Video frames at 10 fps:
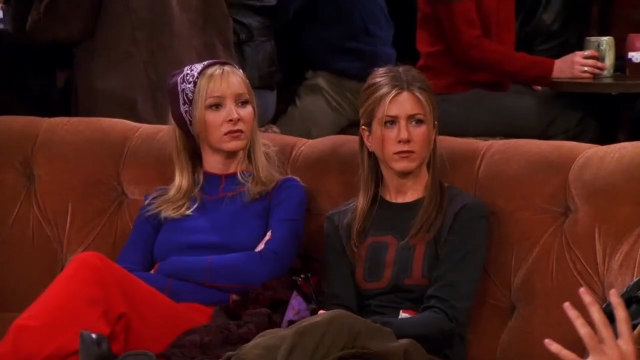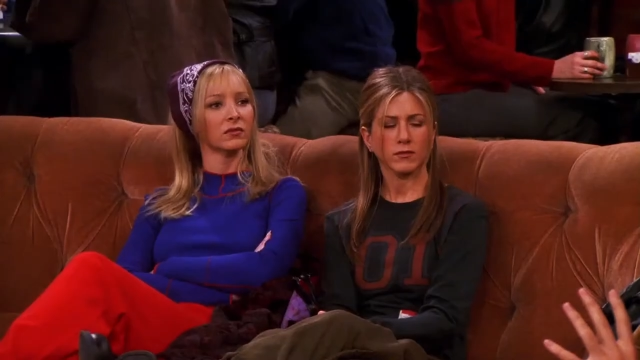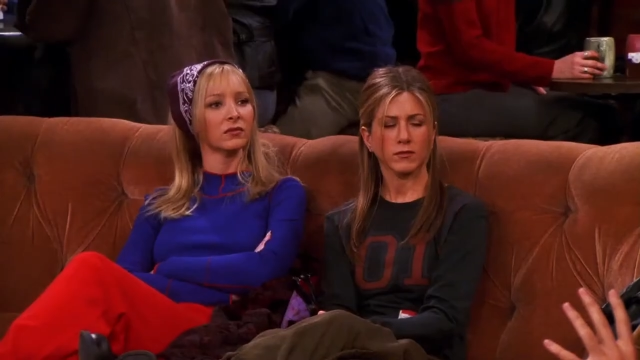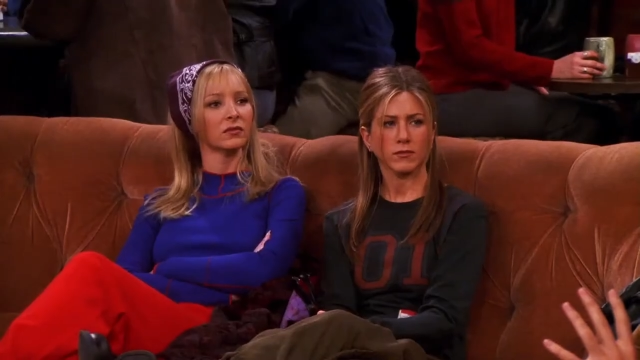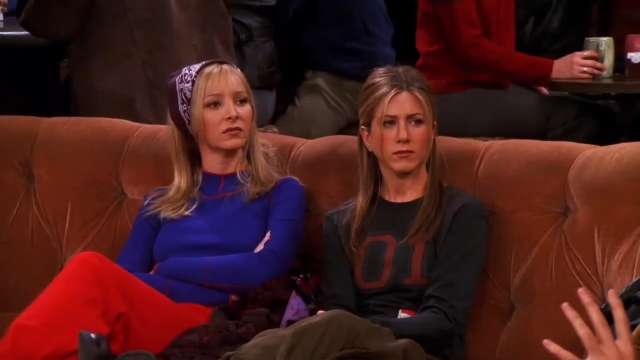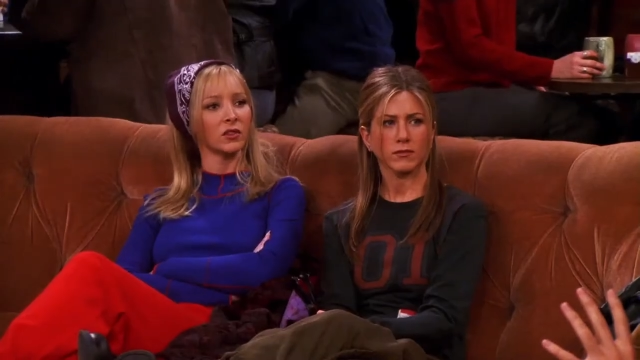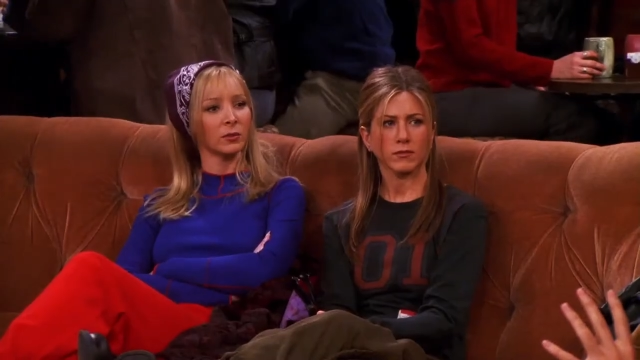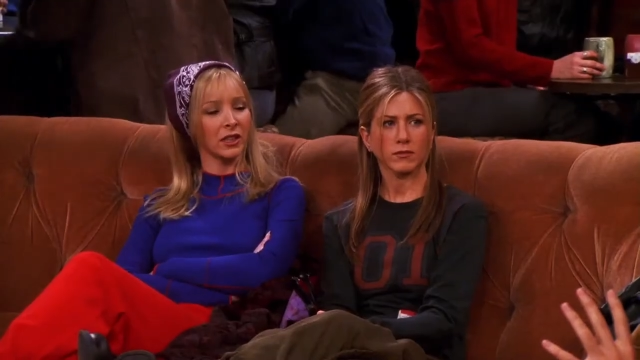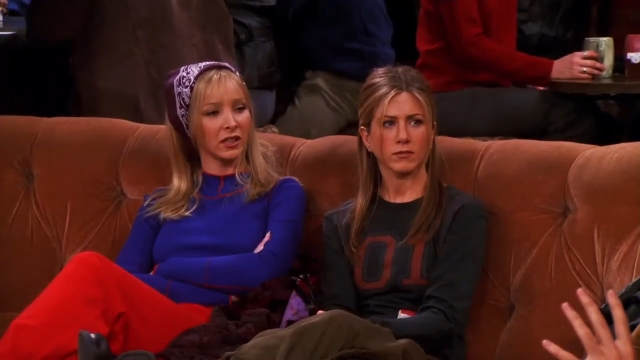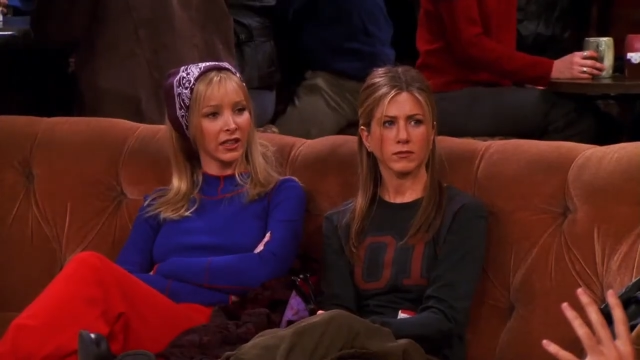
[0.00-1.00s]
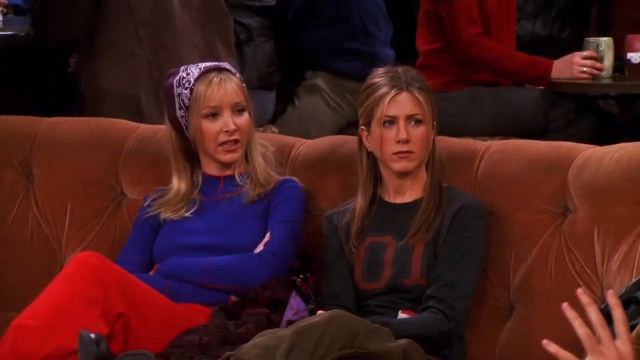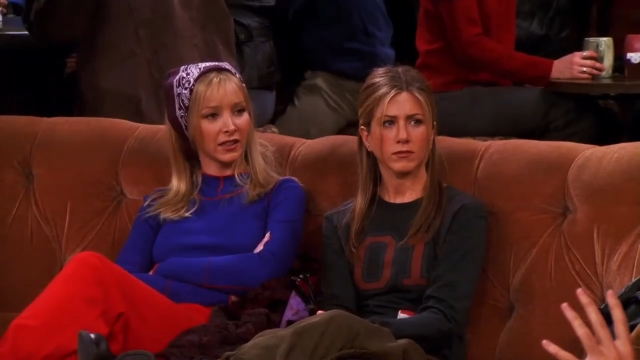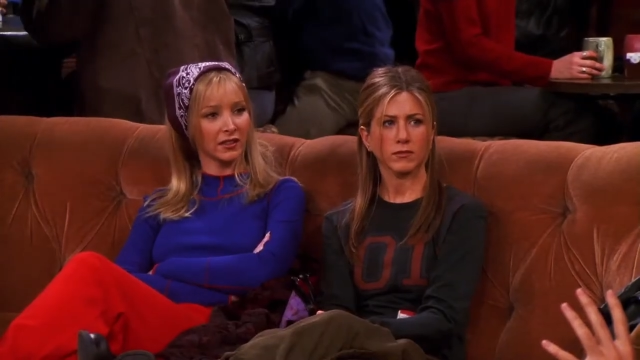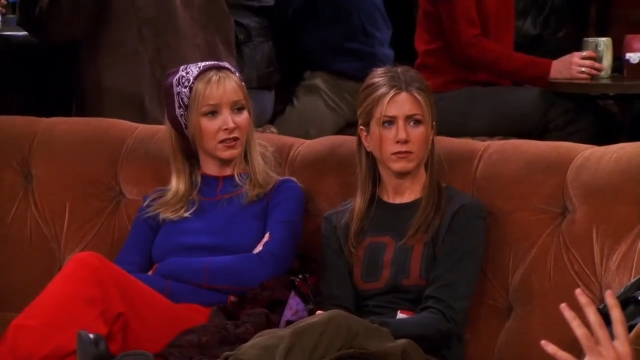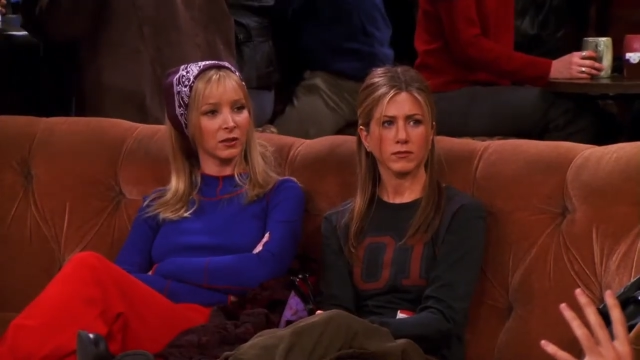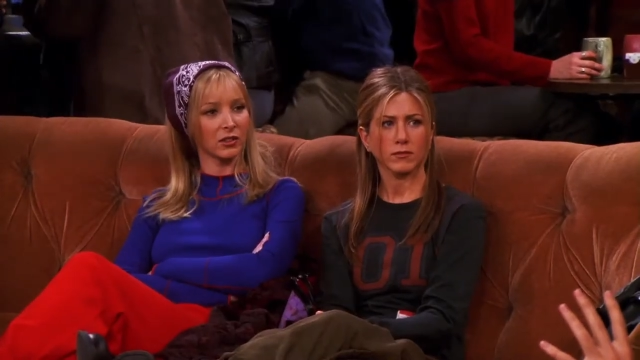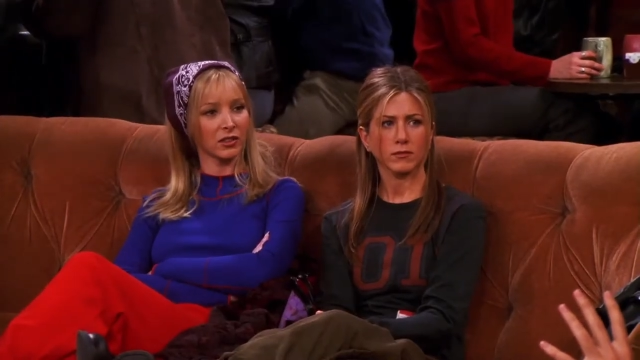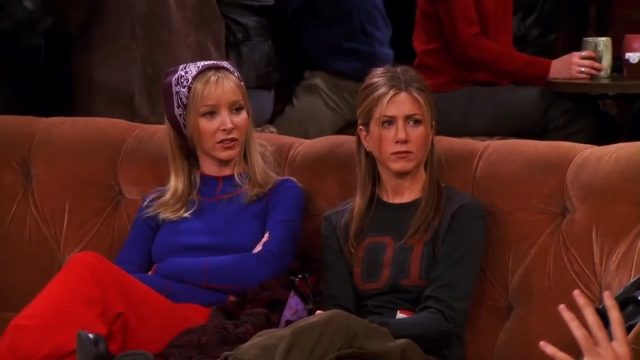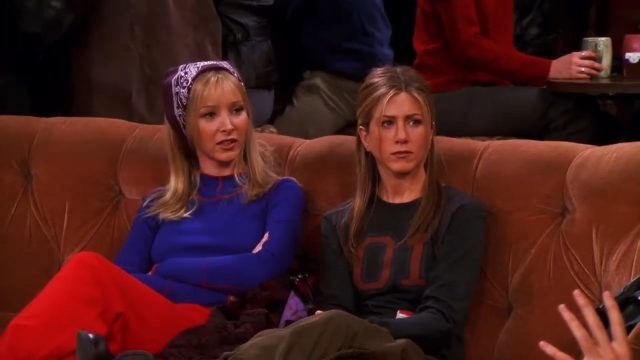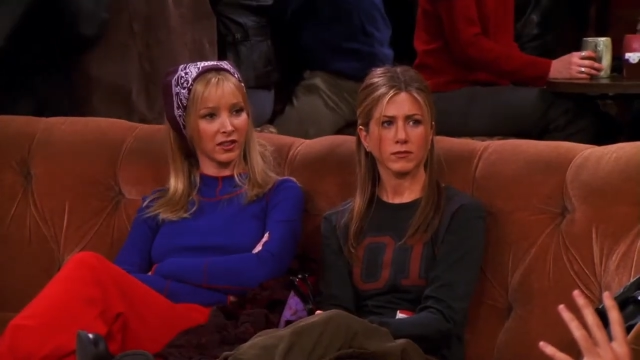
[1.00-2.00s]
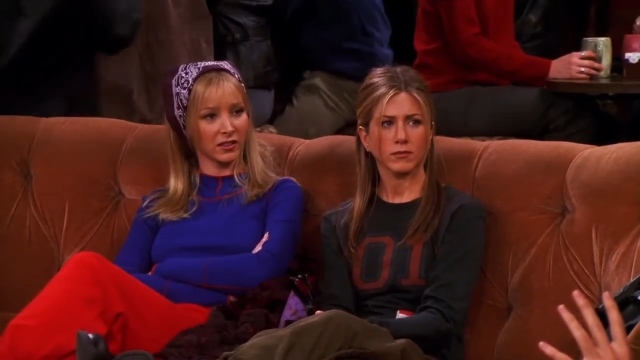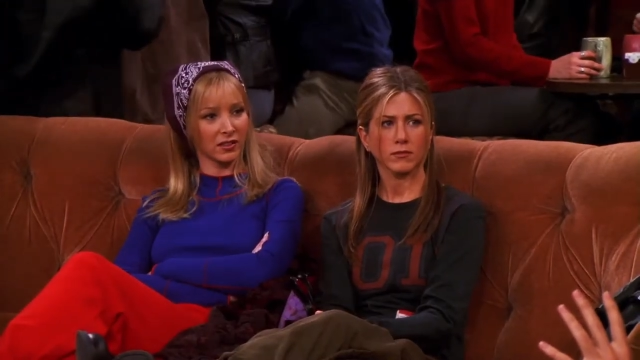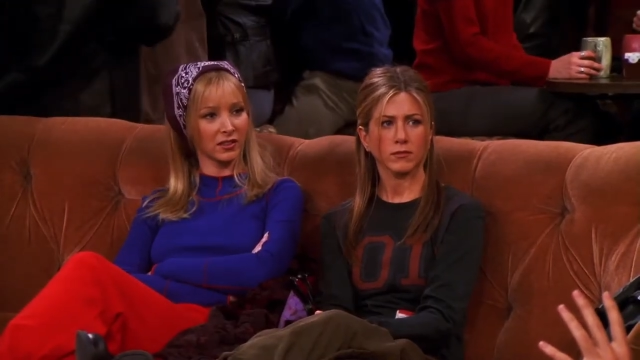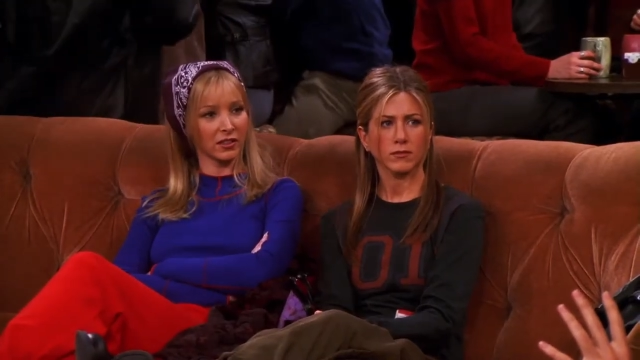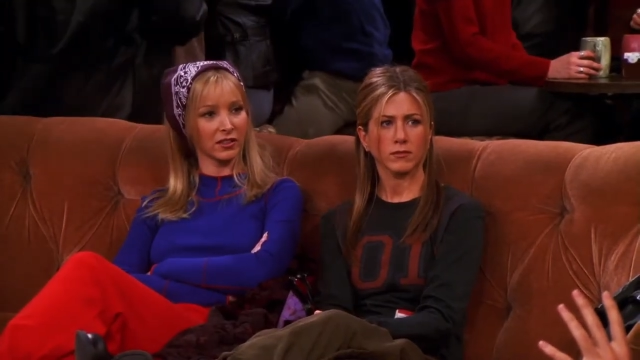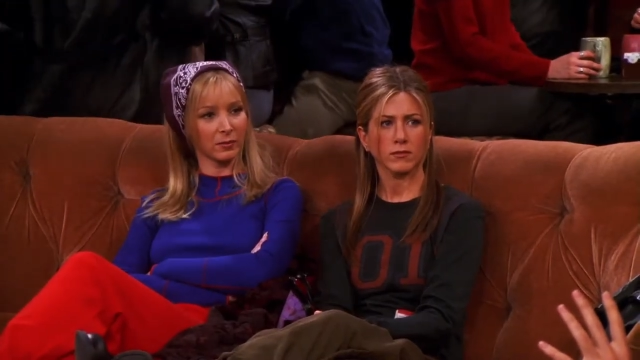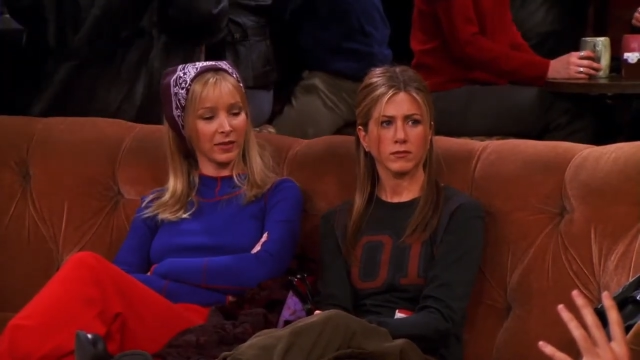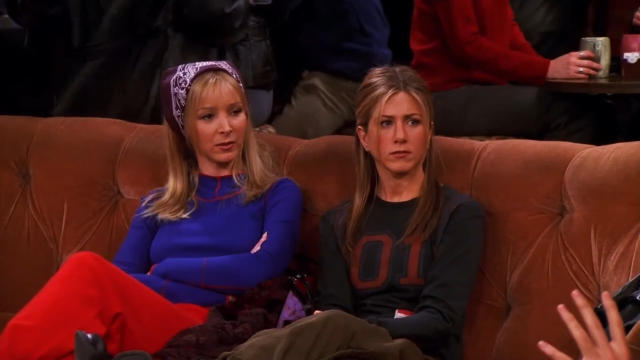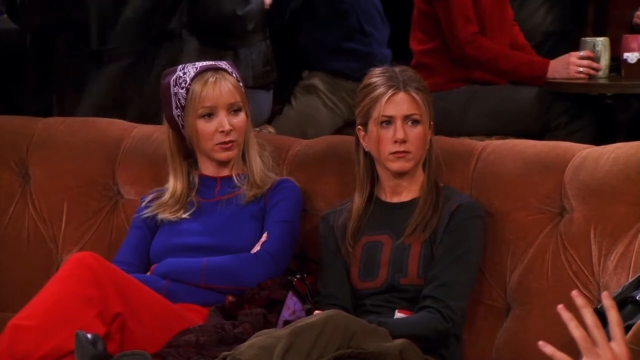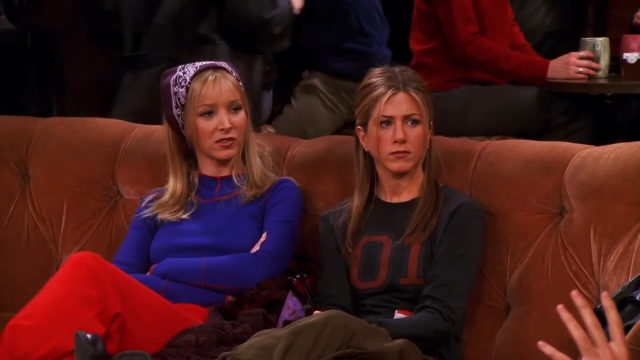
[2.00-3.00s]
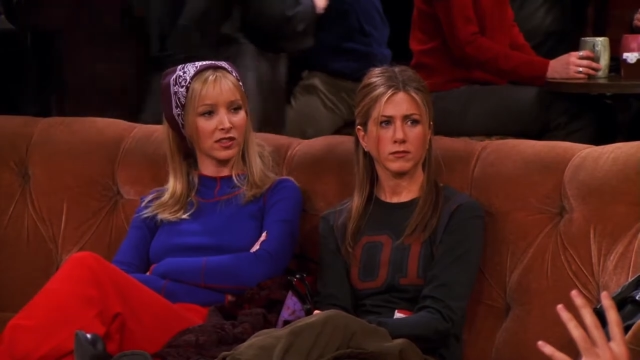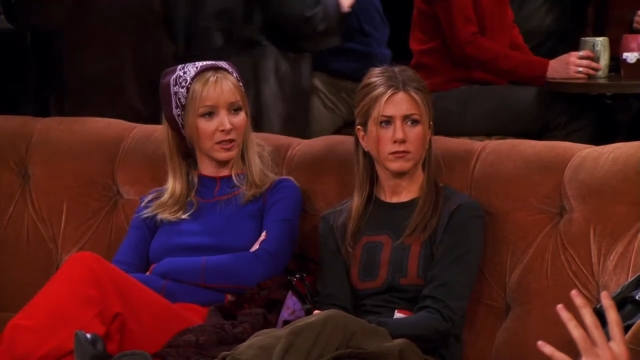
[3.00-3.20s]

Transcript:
Speaker 1: a state of total awareness. Ross would then try to